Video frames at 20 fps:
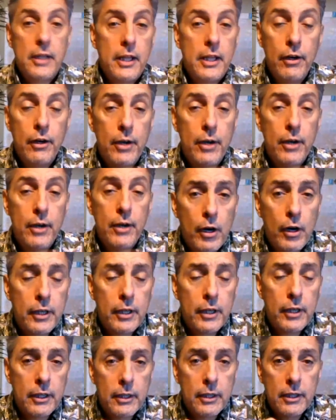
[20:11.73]
Internet
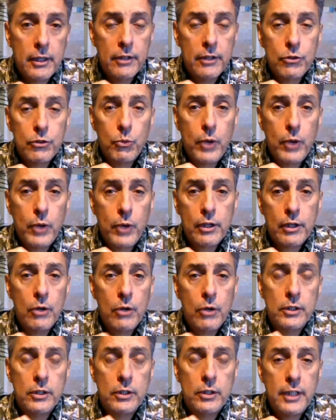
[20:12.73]
marketing is the way to
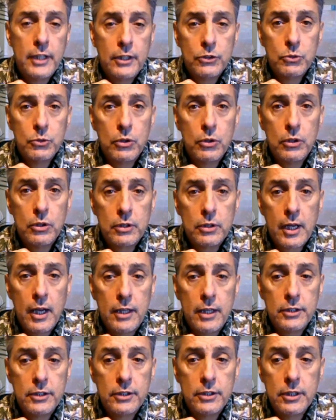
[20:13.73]
go in today's world,
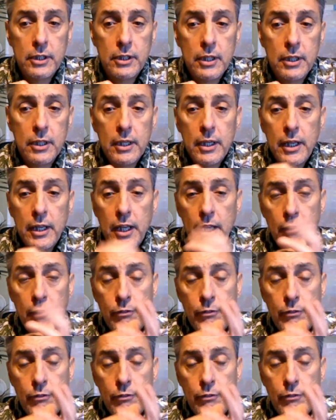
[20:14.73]
guys.
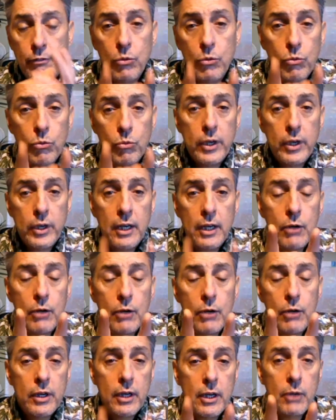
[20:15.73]
If you really,
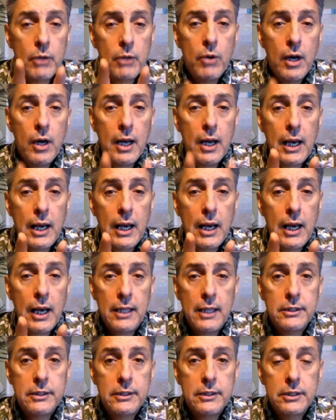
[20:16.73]
really want
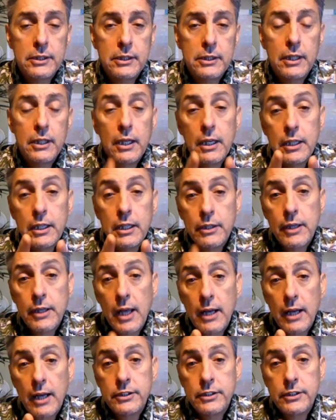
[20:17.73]
leads, you
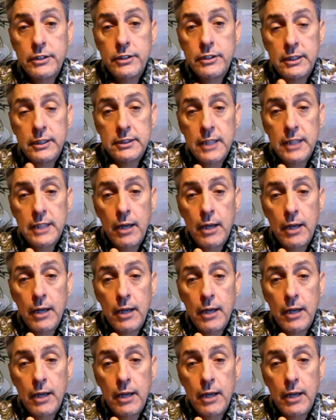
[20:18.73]
got to check this out.